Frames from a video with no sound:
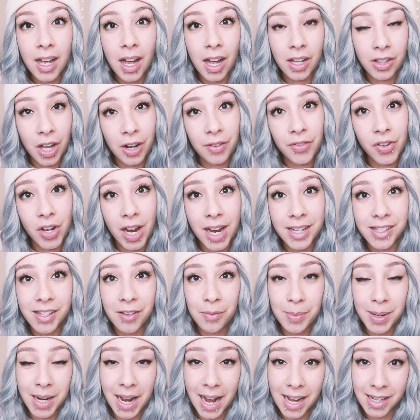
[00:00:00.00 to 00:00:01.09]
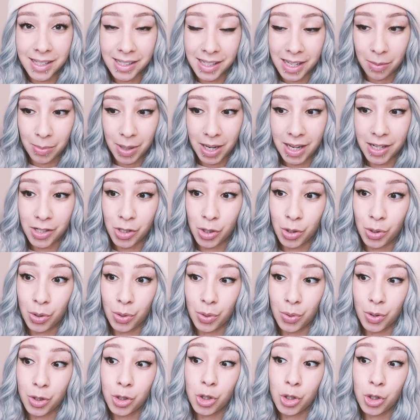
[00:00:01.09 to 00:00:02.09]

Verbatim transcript: A lot of you guys have been asking me to